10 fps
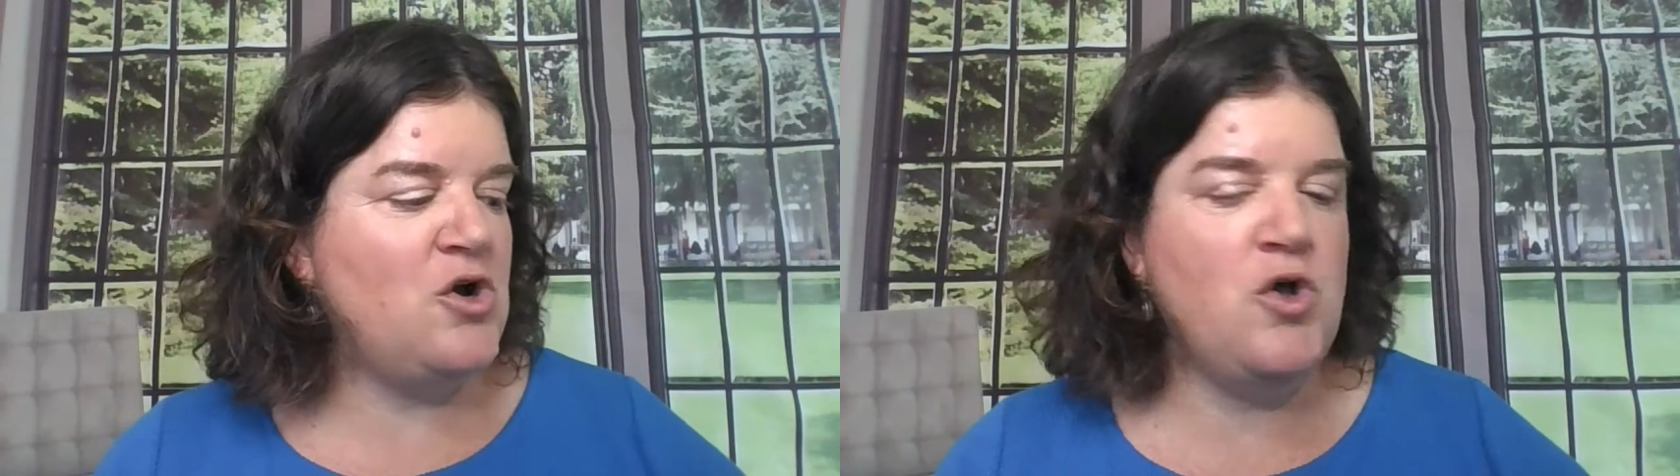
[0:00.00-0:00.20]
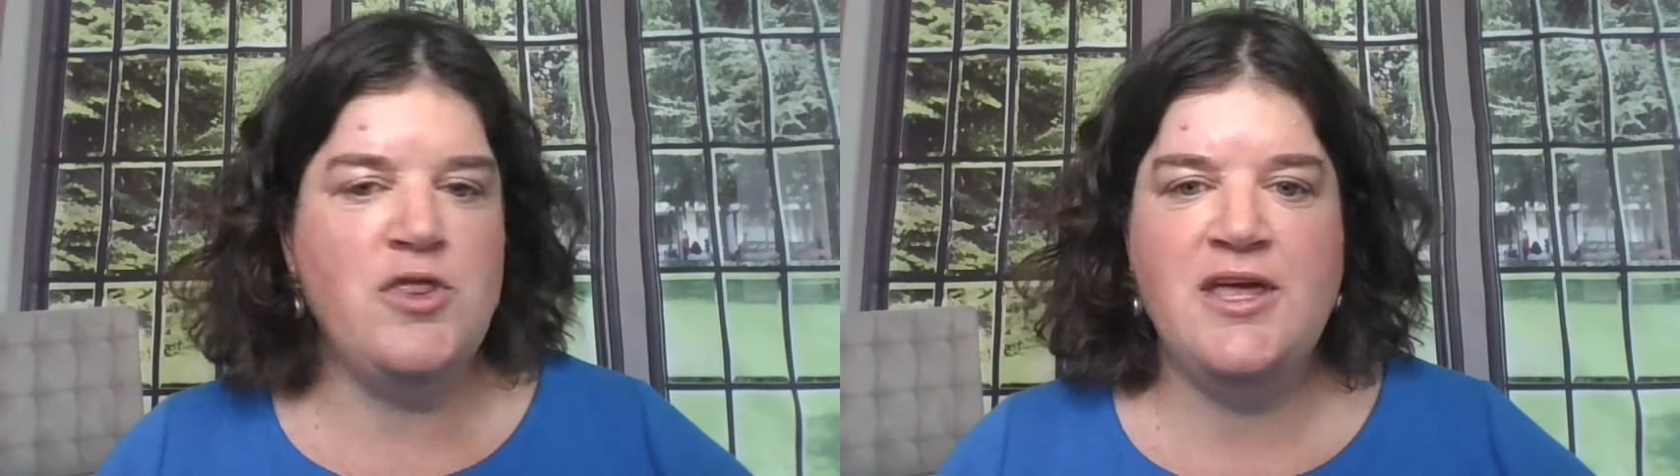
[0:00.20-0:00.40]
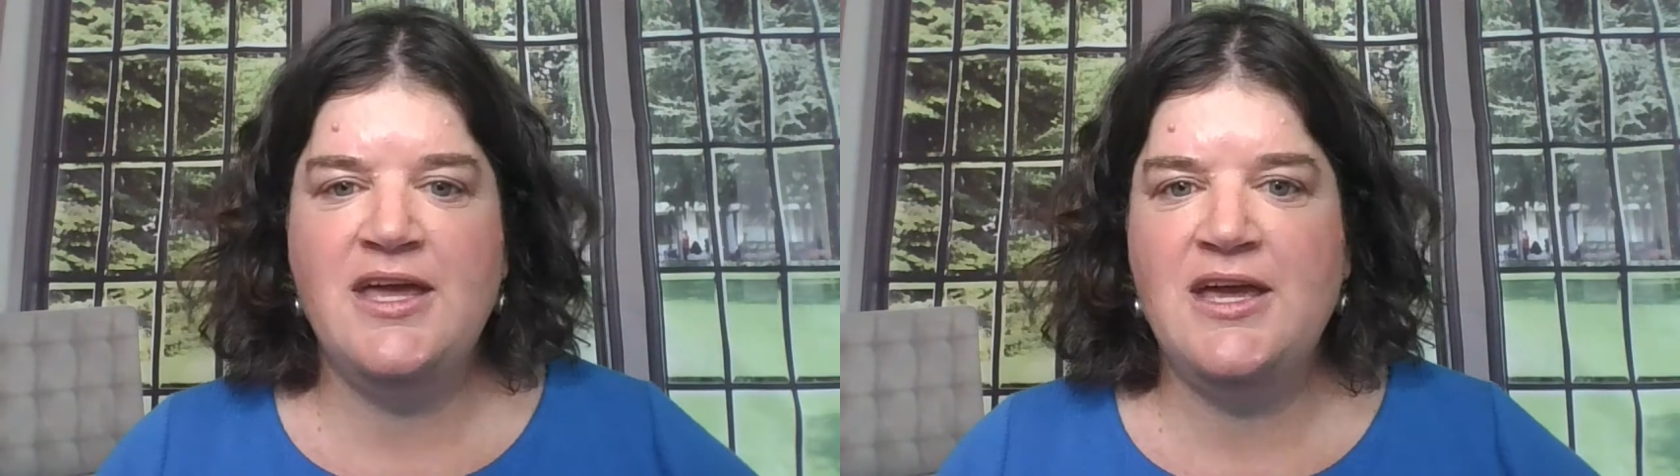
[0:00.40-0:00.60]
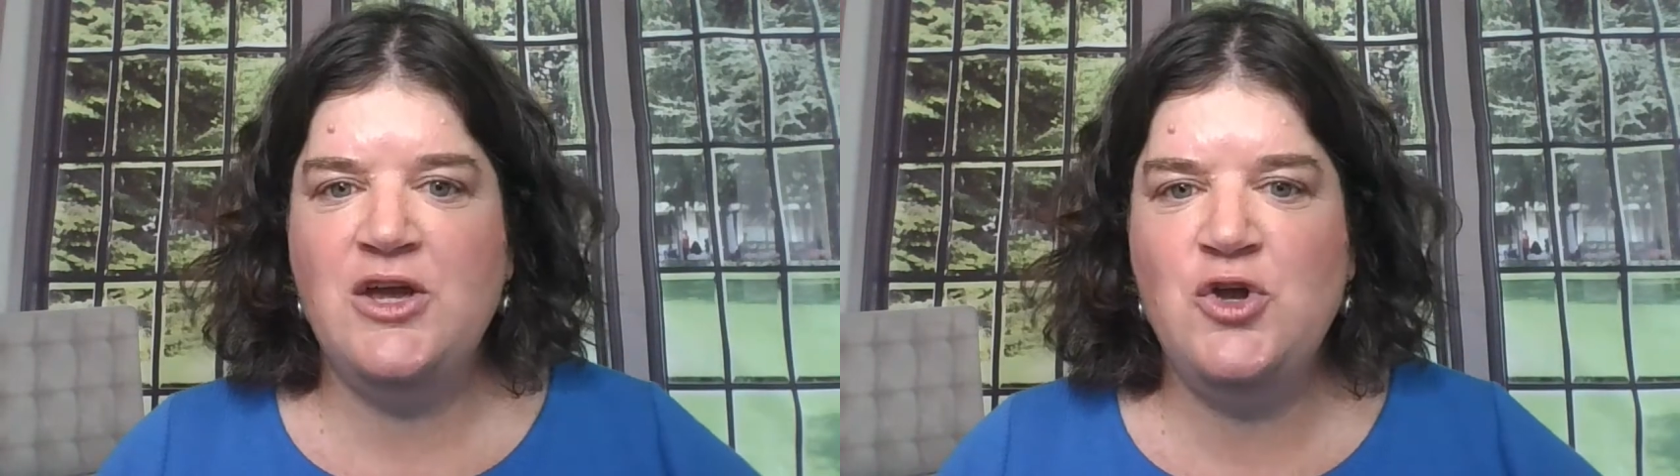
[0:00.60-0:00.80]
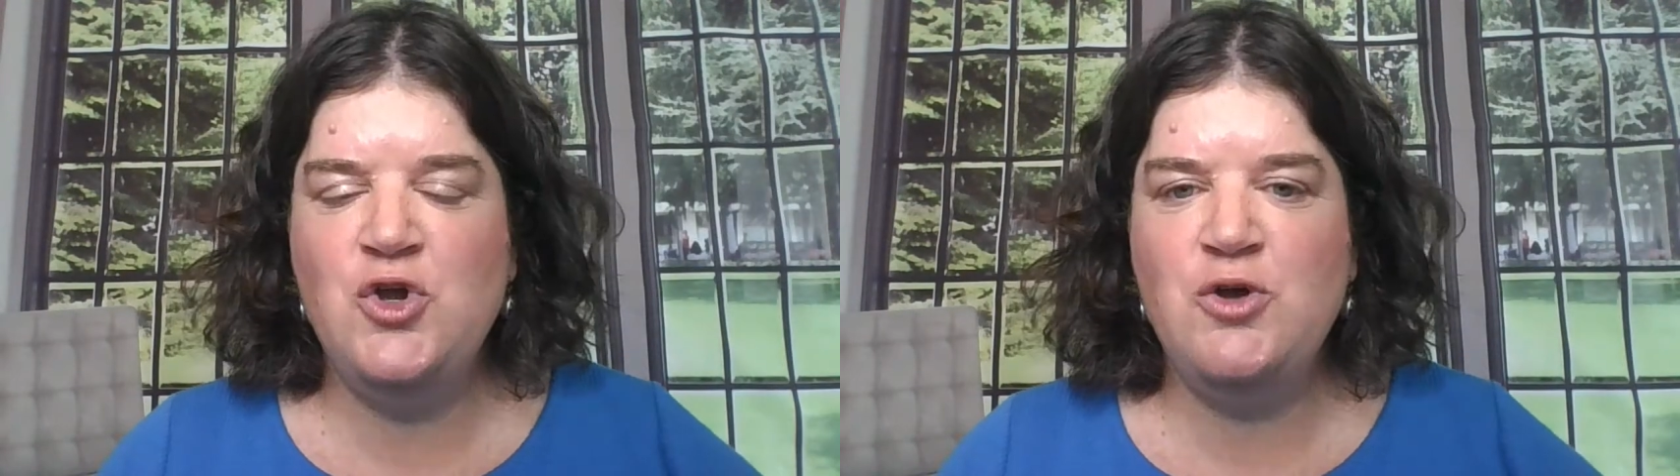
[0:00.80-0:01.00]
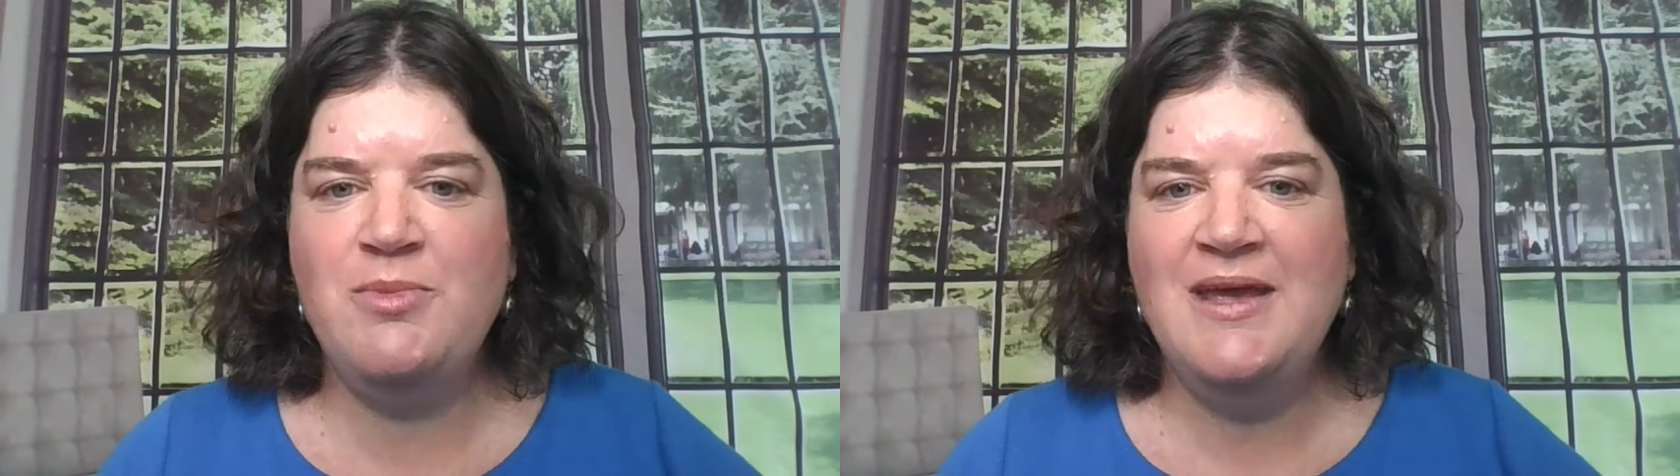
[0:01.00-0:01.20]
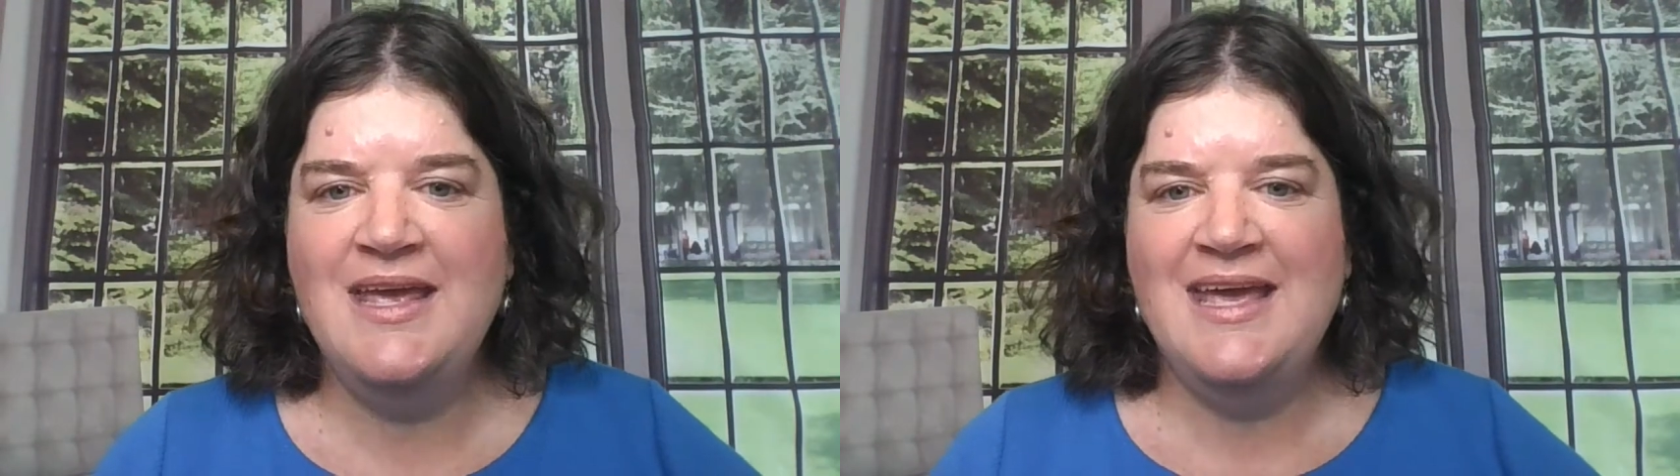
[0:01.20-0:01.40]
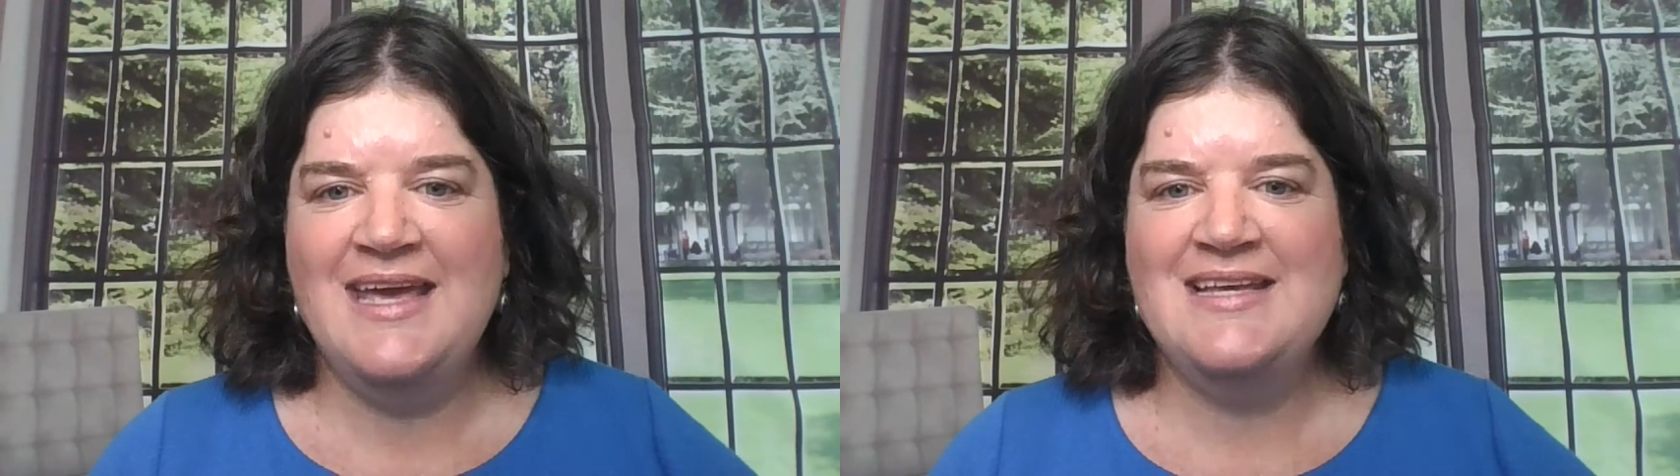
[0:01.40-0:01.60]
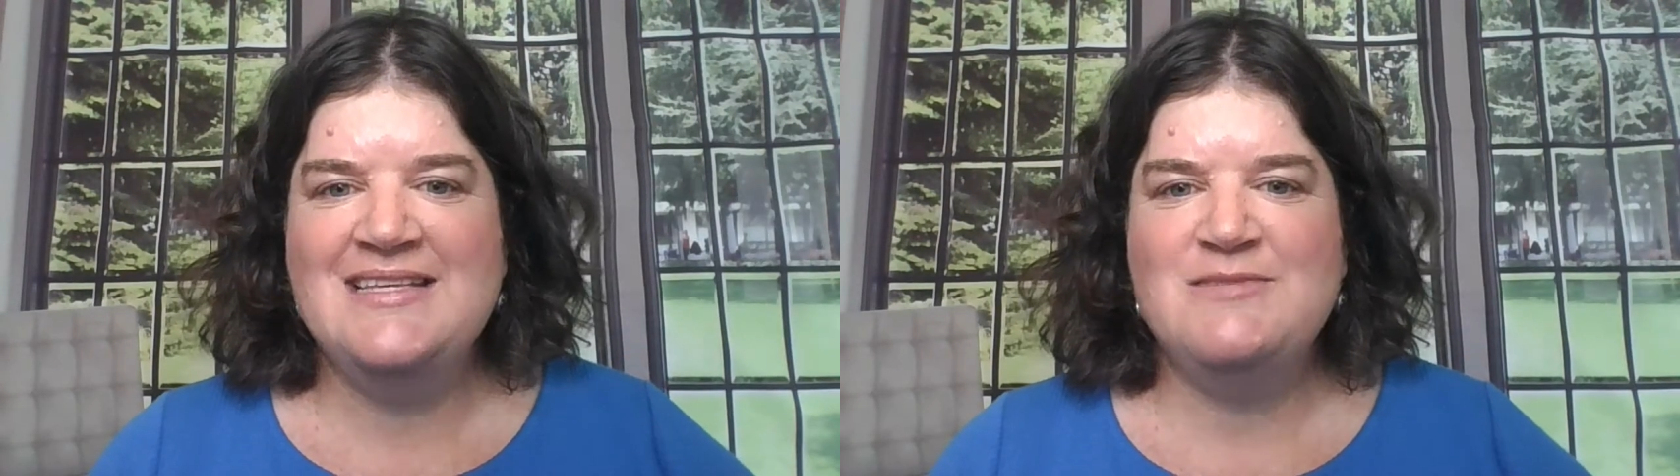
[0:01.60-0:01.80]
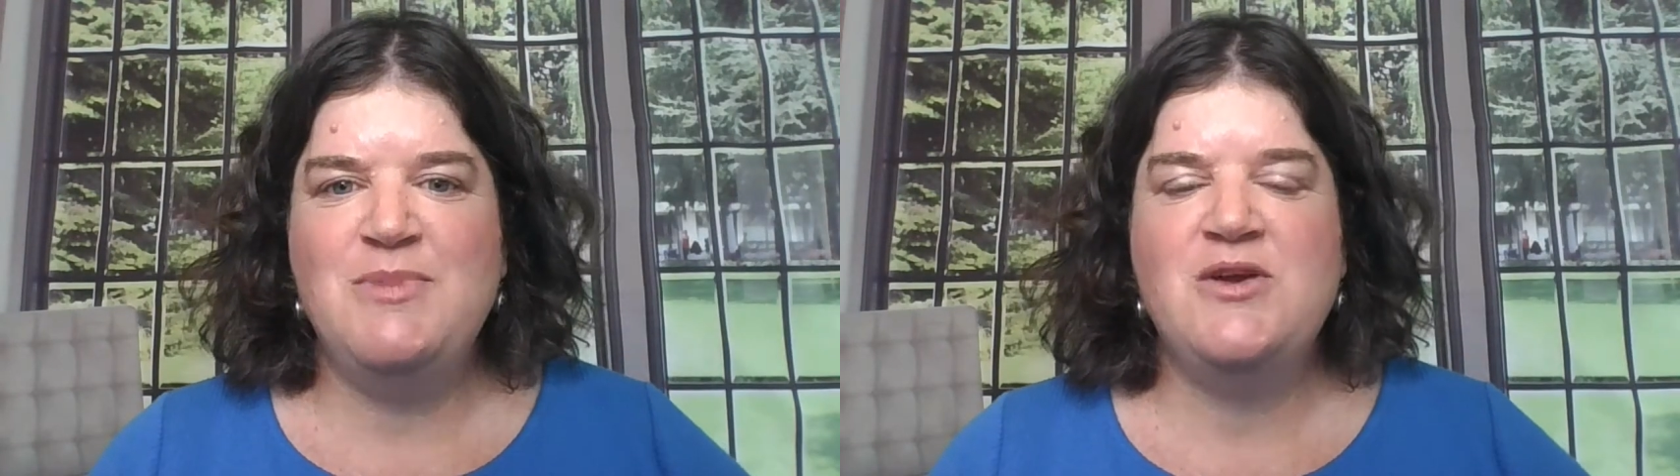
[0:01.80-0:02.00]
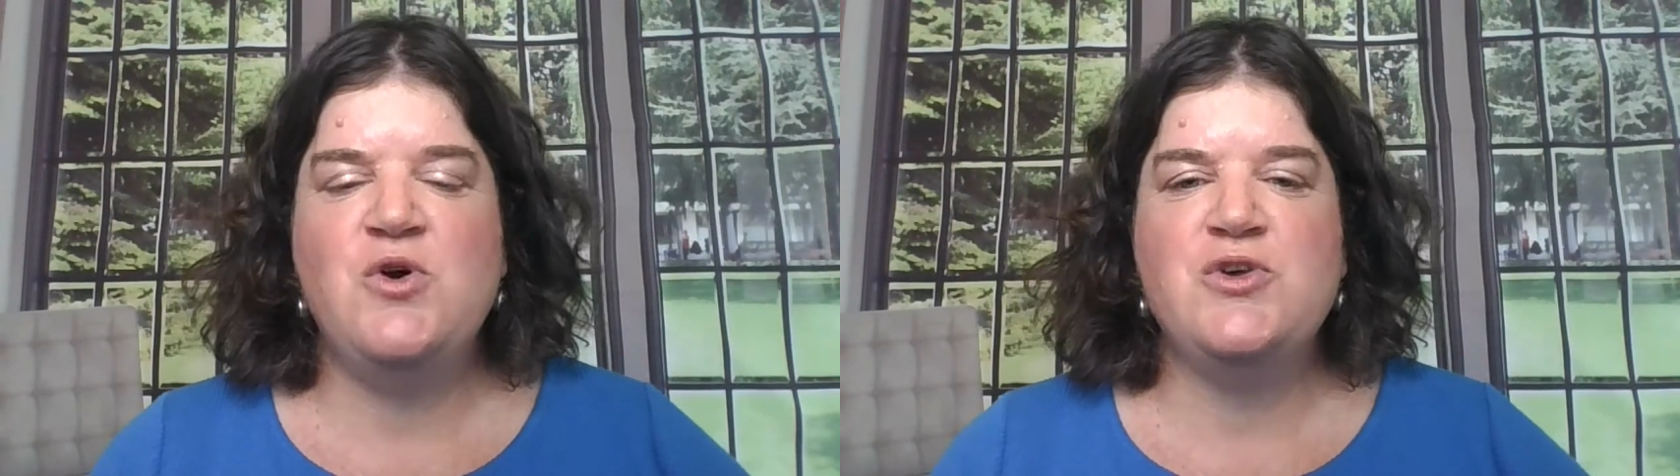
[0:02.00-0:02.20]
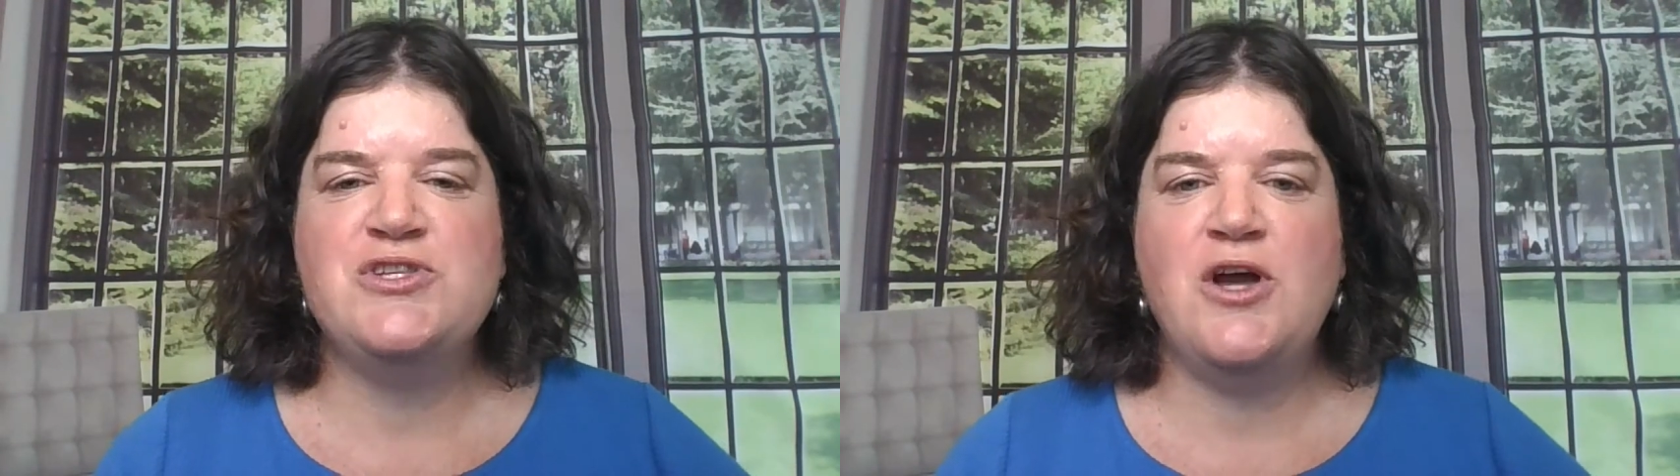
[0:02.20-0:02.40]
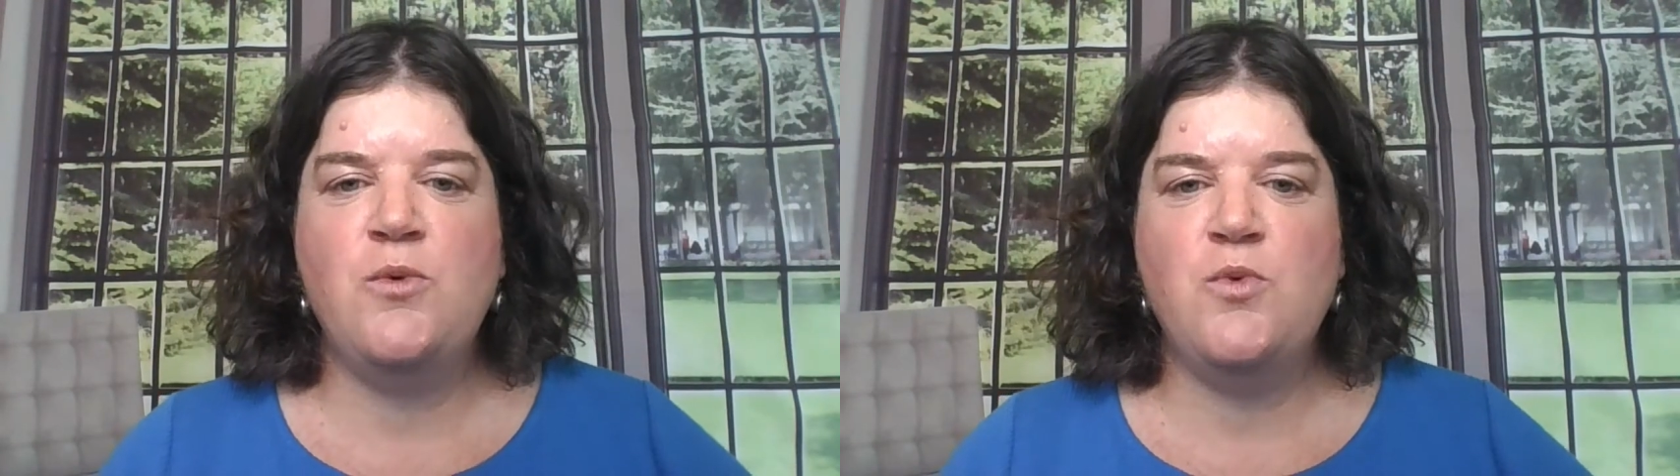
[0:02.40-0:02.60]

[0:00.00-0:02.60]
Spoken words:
on the herb is because I